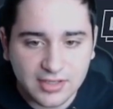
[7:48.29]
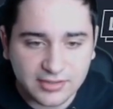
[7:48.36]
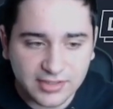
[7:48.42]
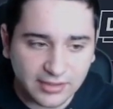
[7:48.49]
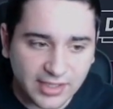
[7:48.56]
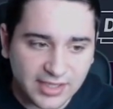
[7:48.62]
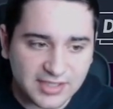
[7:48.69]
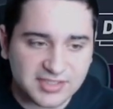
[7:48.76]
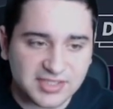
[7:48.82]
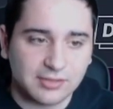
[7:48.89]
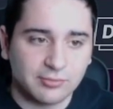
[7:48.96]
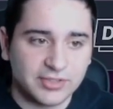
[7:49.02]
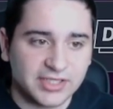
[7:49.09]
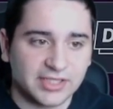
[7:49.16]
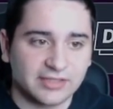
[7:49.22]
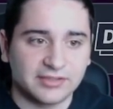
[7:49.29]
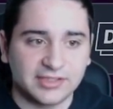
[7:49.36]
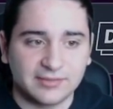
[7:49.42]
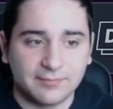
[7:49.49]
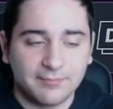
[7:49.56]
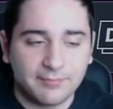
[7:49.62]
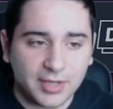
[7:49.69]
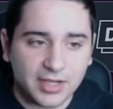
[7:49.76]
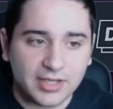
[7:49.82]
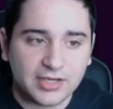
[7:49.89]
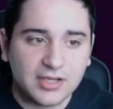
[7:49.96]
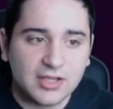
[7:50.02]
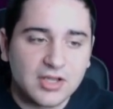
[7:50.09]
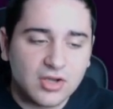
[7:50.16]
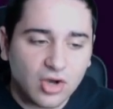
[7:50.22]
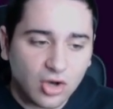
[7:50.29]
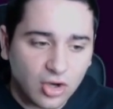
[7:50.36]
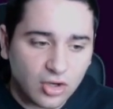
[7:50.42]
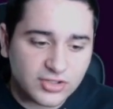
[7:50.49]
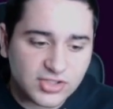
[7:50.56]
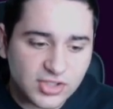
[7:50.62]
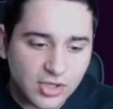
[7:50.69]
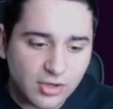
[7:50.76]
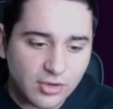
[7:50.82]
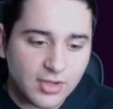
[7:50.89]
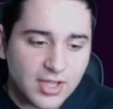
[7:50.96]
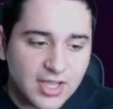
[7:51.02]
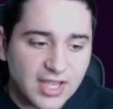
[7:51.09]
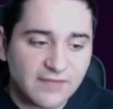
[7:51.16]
Then, like I said, Weekend League. But also,